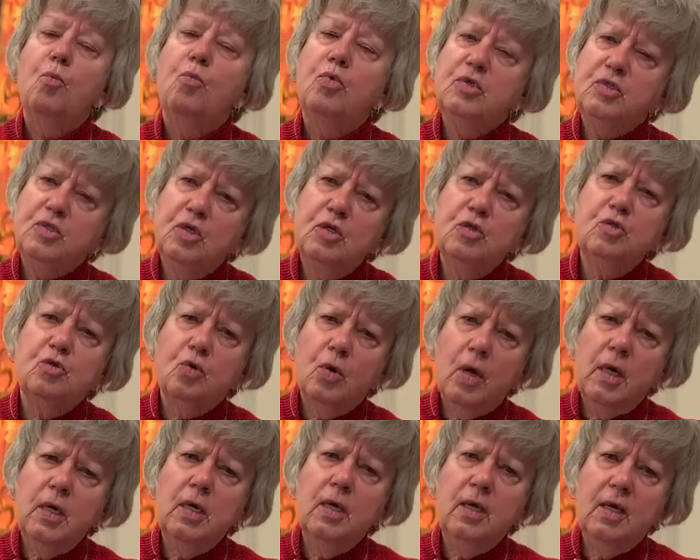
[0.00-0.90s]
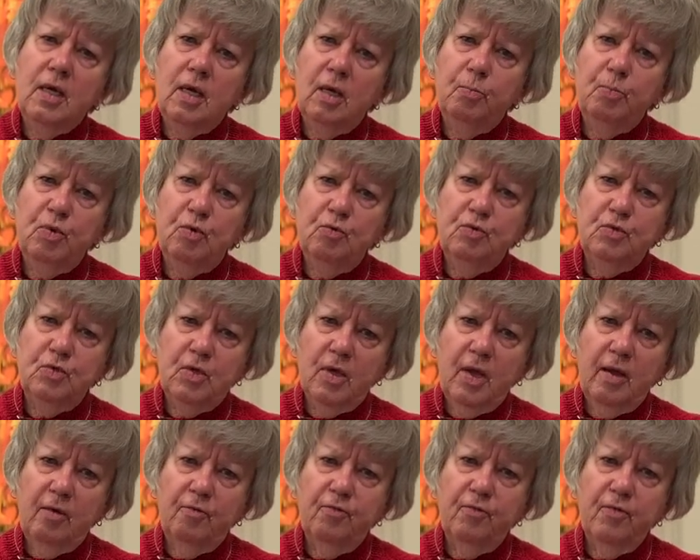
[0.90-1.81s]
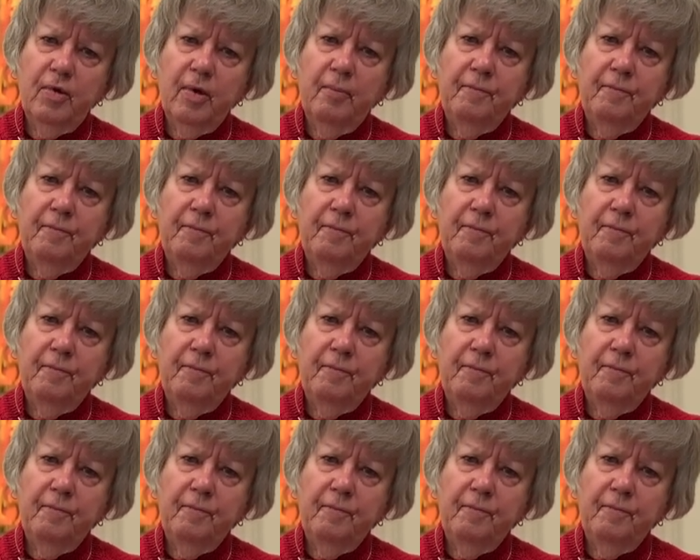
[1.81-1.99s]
We're just trying to keep you safe.